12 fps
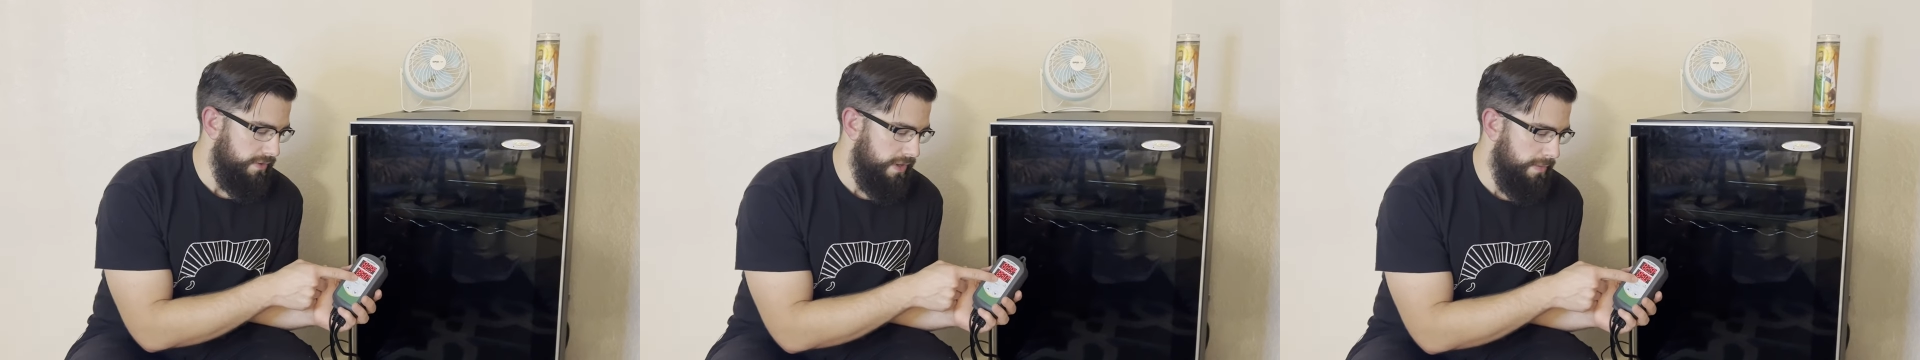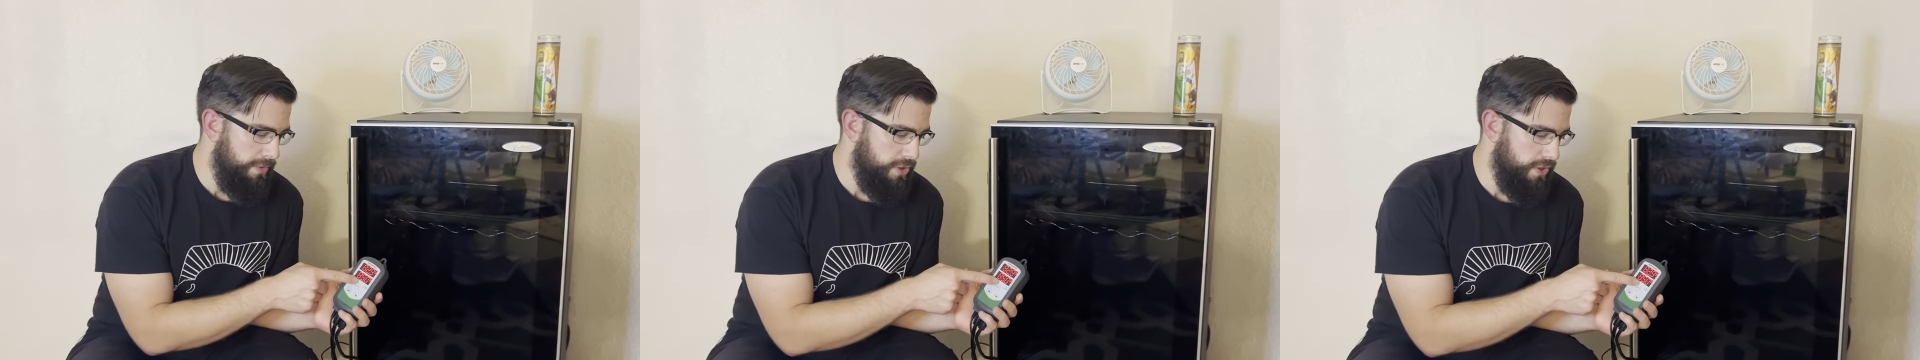
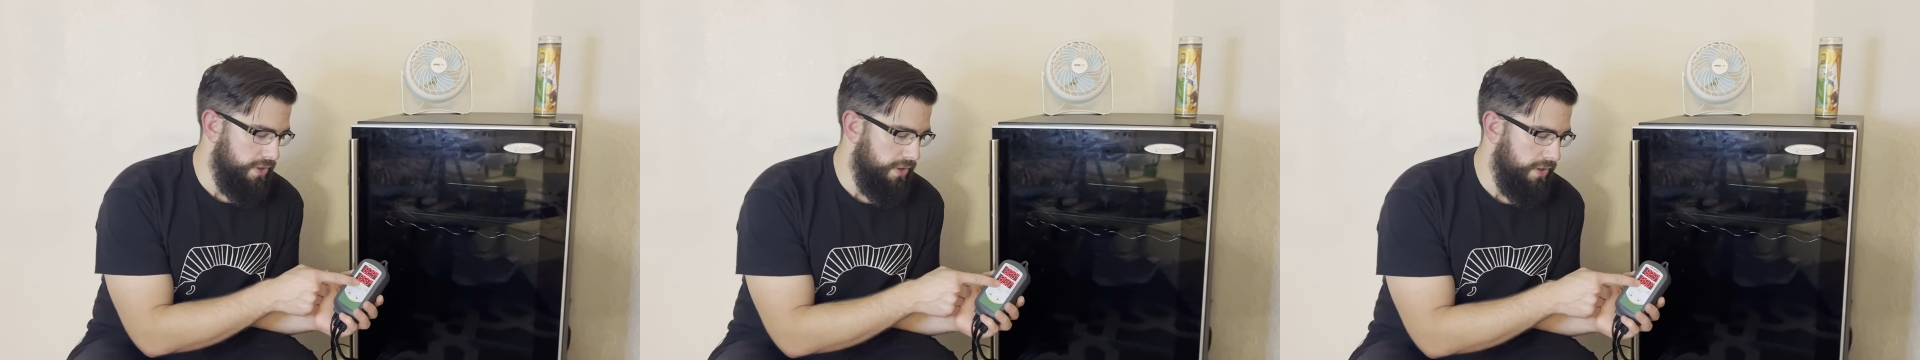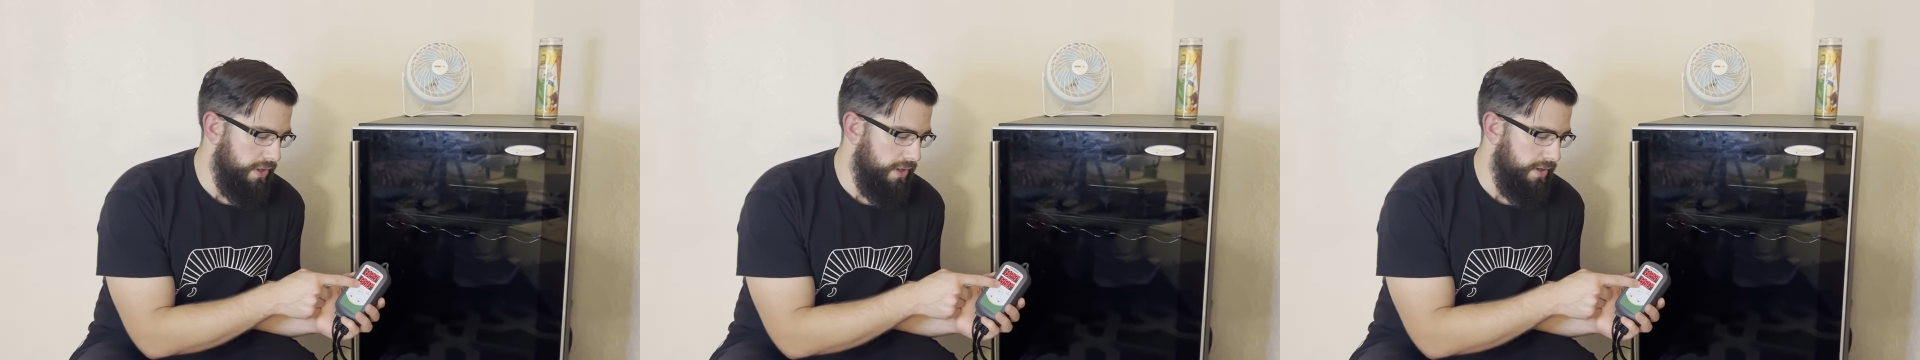
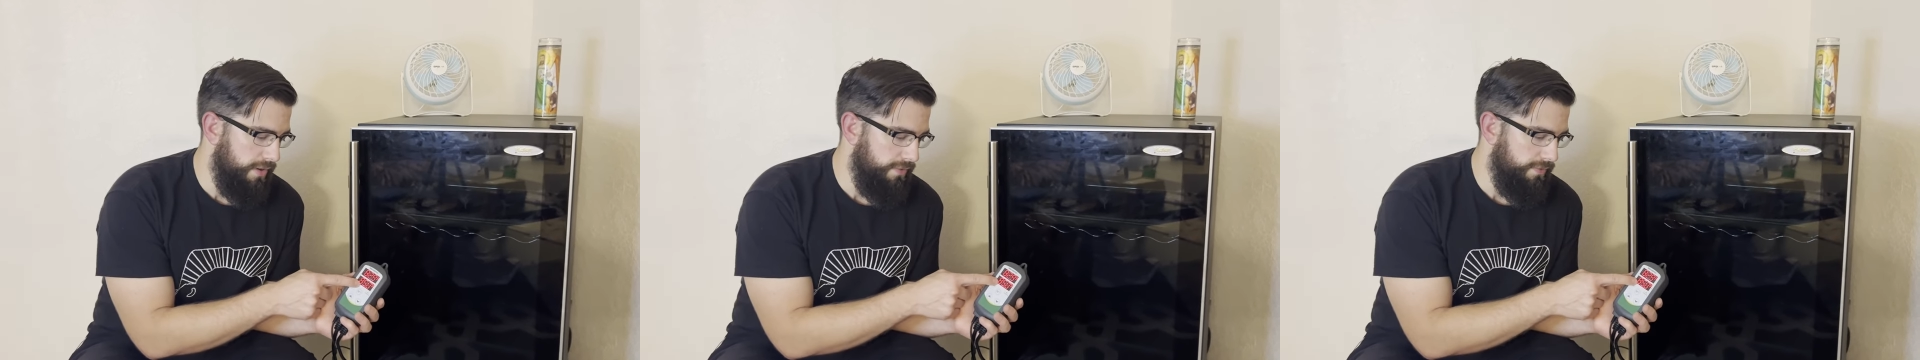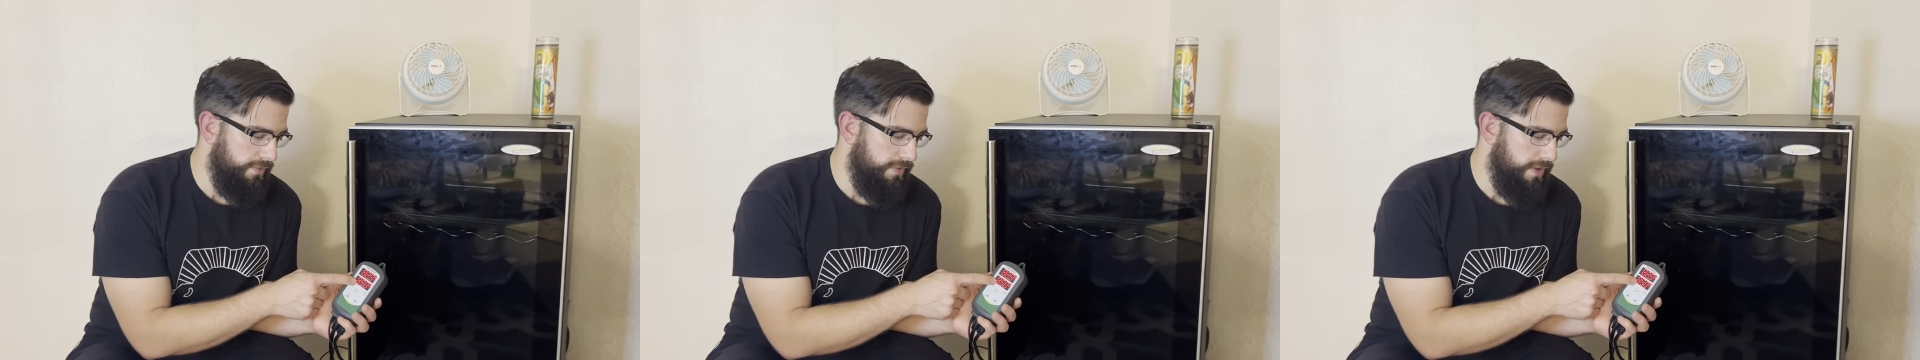temperature
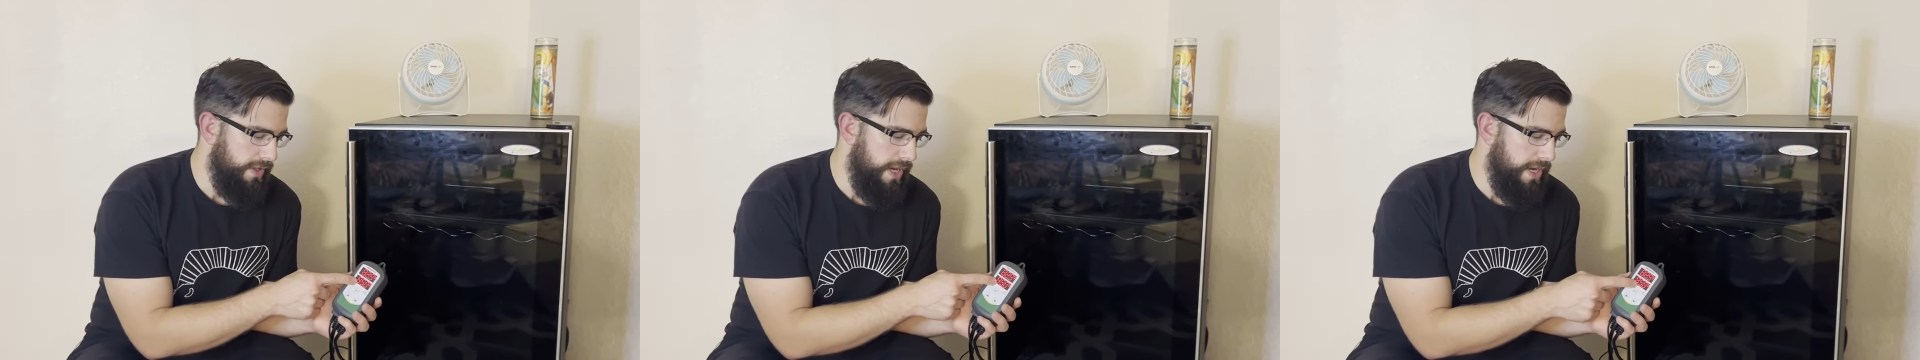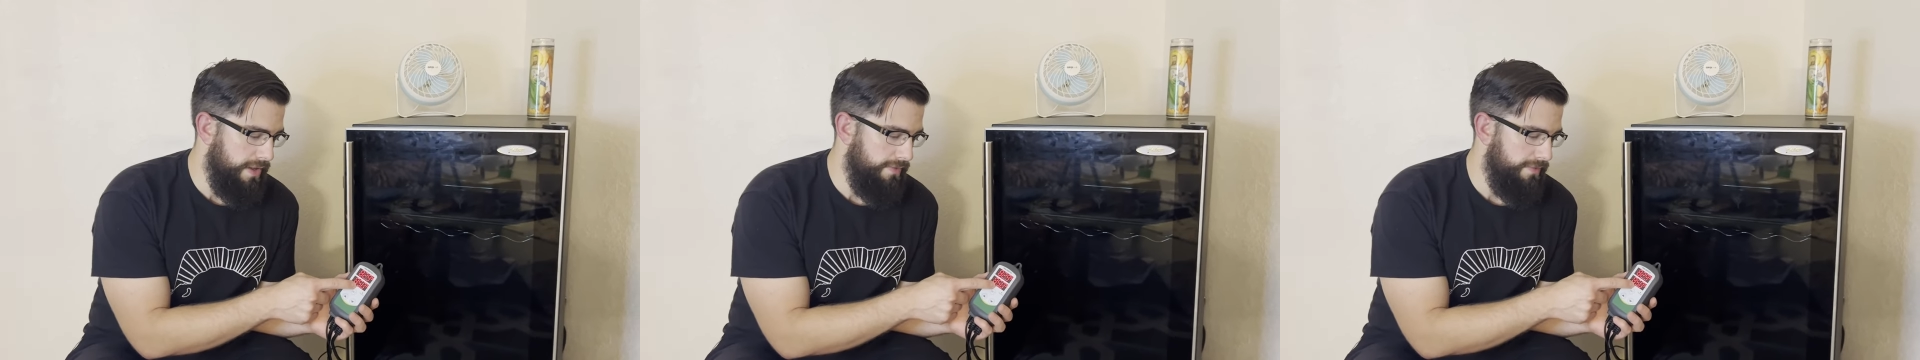of
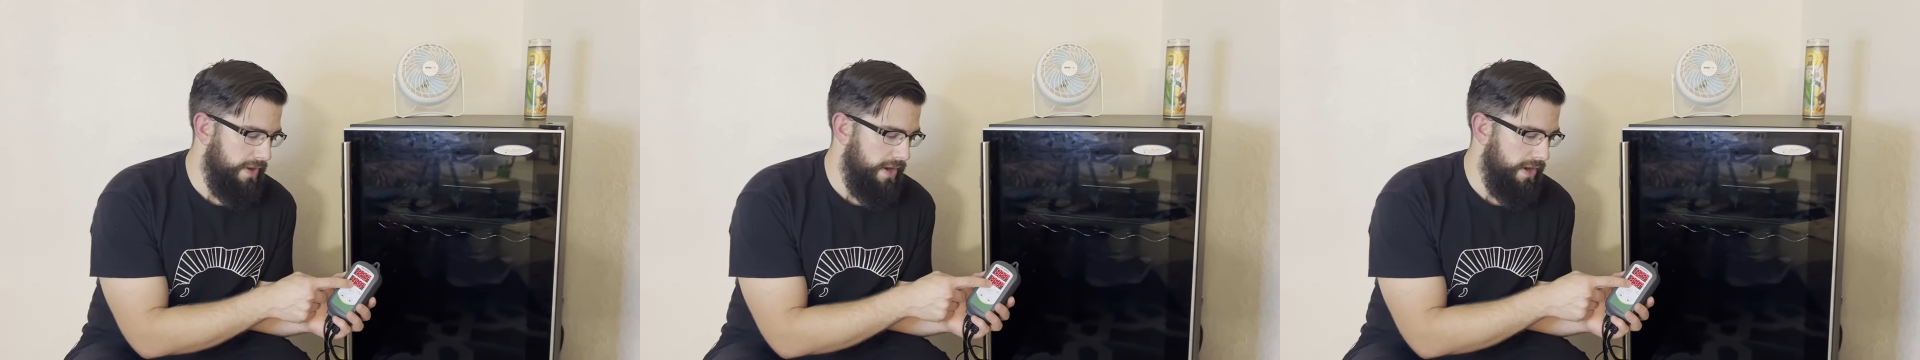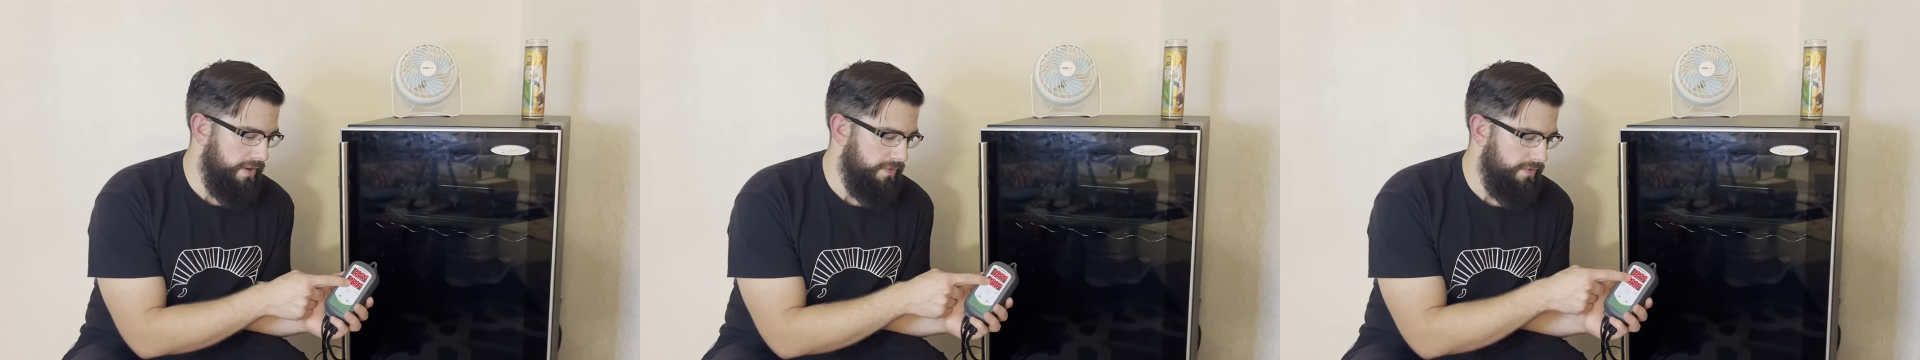
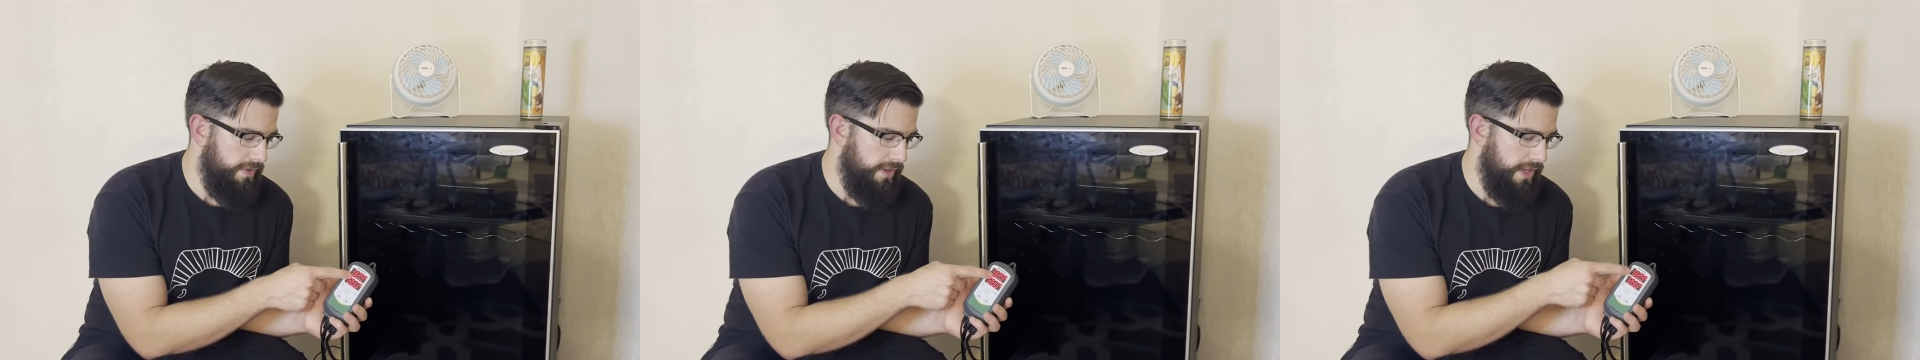85.